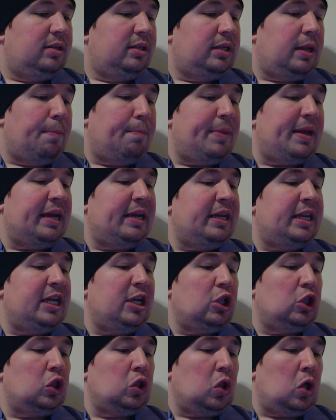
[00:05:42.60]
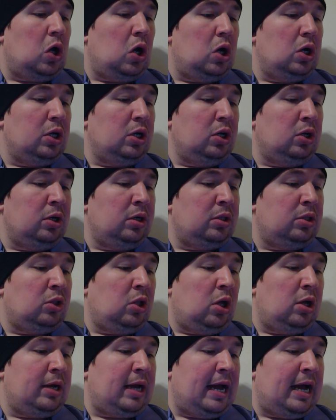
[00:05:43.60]
demanding longer
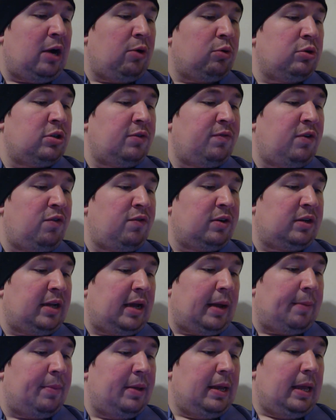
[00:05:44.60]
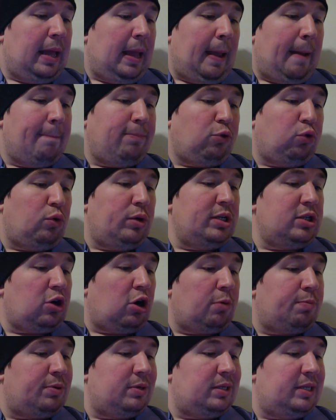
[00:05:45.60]
long hours of overtime. Employees
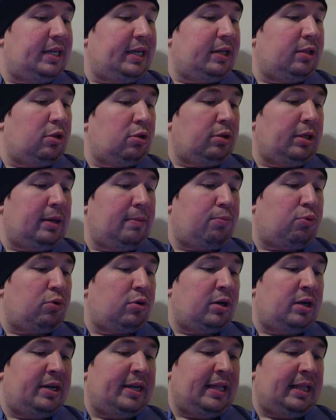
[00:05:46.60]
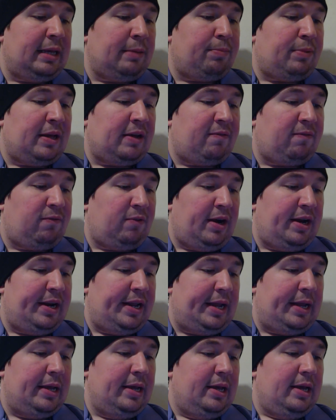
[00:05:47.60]
are particularly important on a day like Black
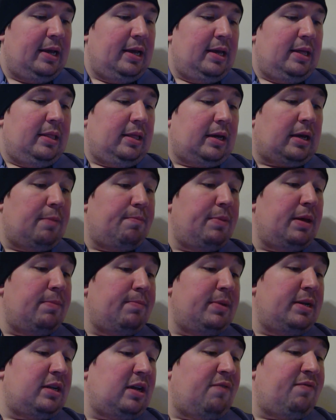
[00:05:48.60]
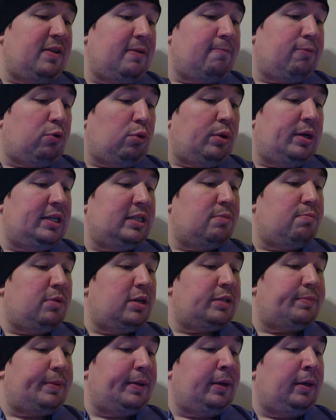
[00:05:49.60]
Friday. The commitment of the employees
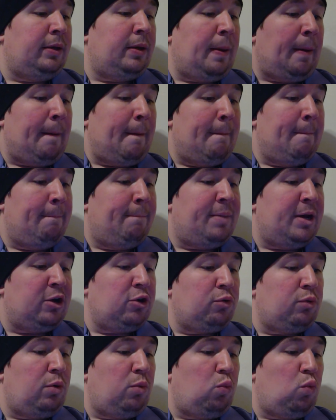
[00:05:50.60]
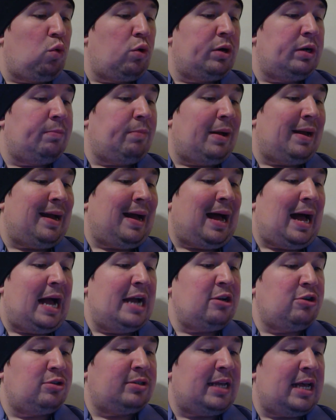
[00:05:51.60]
must be better rewarded by a
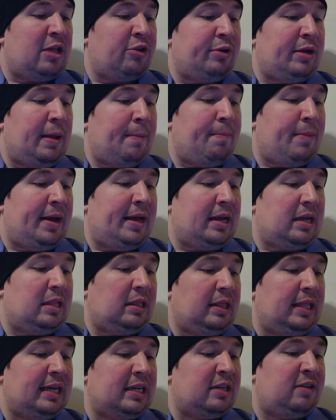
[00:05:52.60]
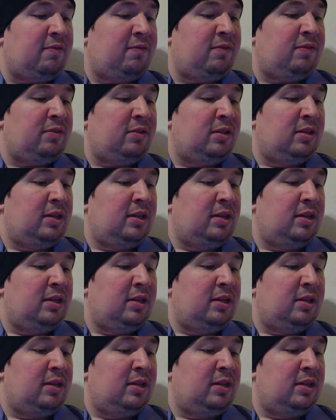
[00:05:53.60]
higher salary and by collective